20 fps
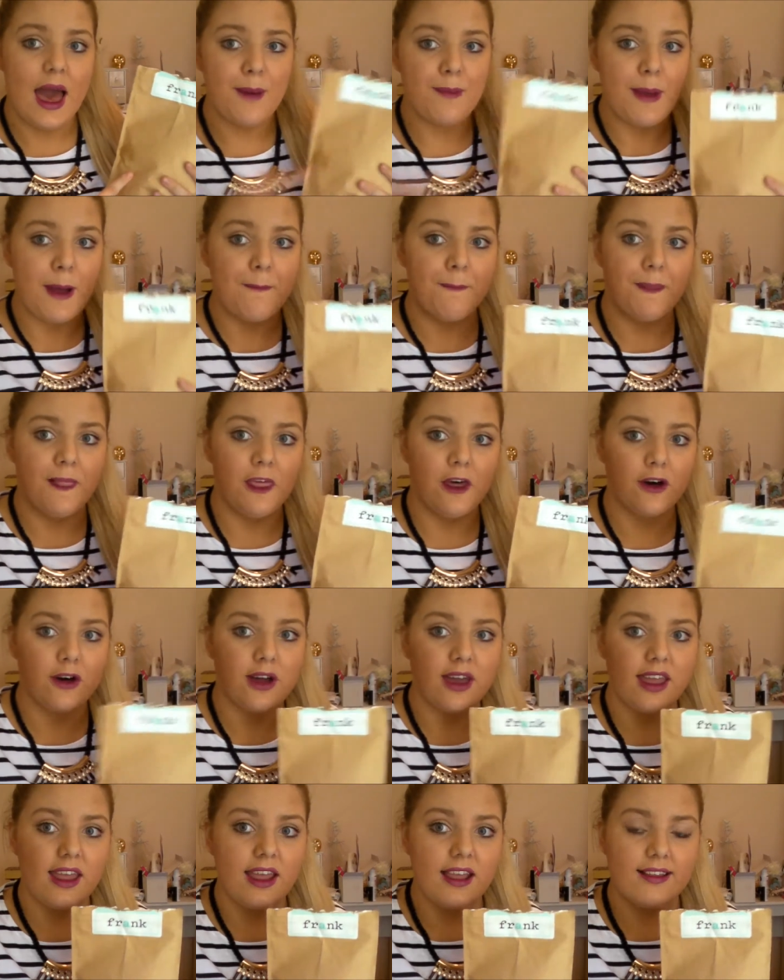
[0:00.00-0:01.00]
my blog
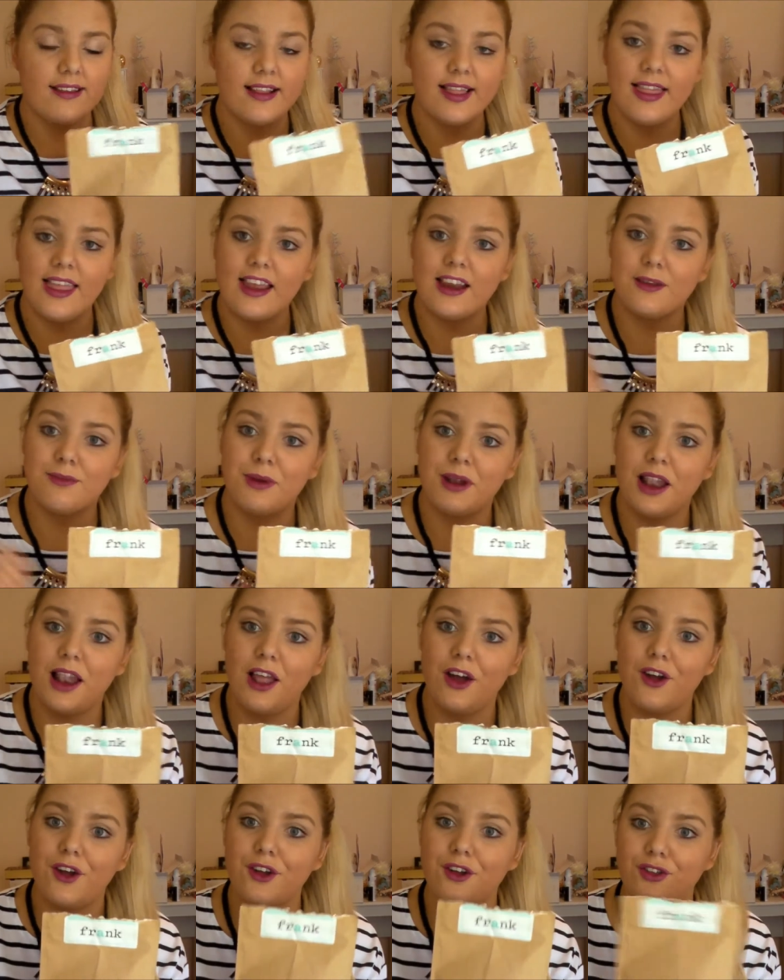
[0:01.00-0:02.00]
is linked
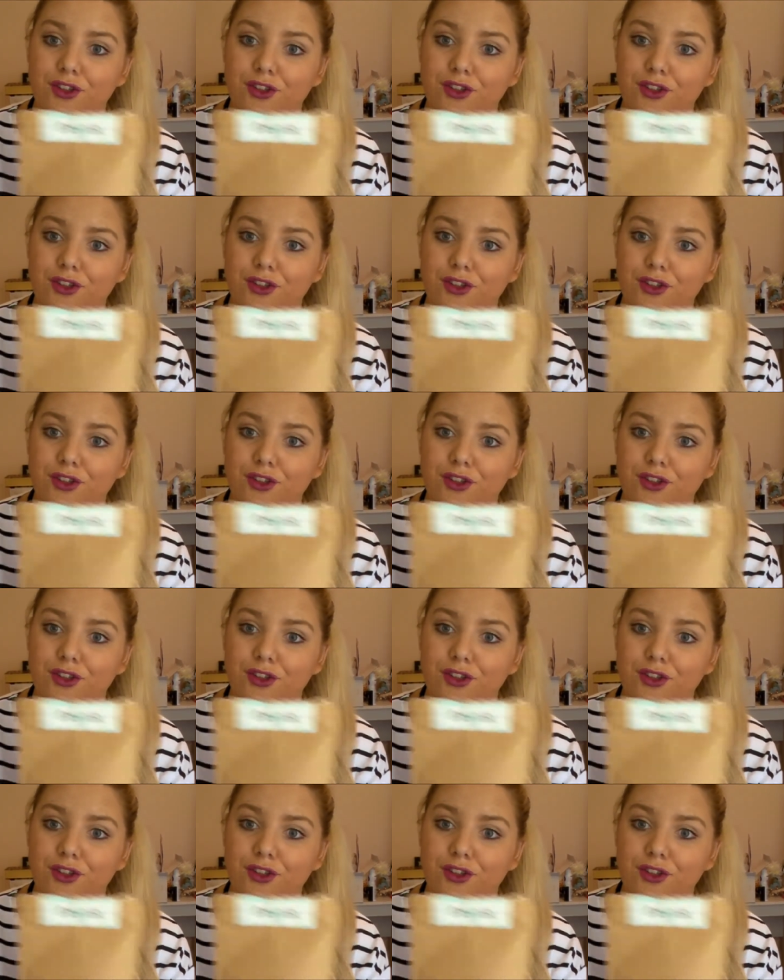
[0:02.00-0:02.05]
below,